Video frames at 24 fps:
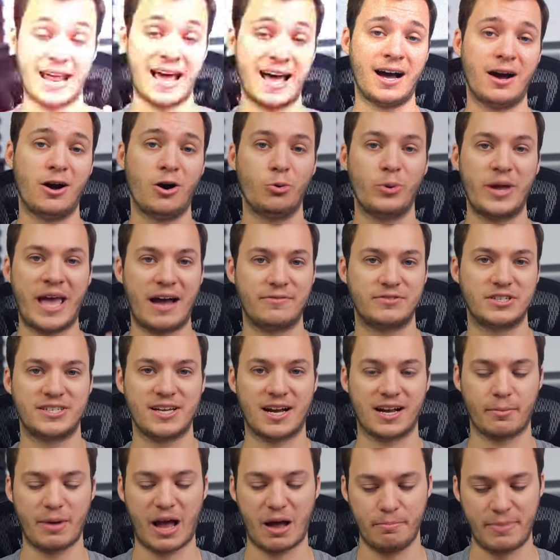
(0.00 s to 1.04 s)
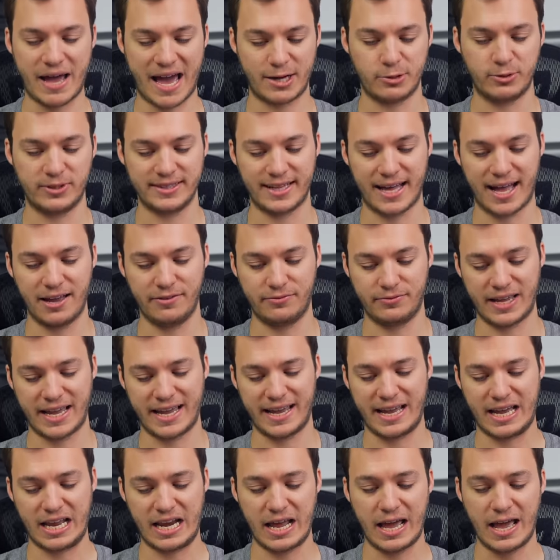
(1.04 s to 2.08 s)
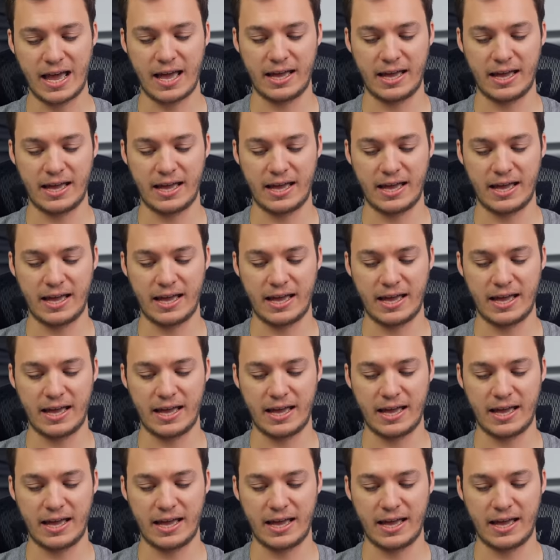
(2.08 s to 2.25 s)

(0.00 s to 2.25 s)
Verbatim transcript: now we have to talk about battery life and,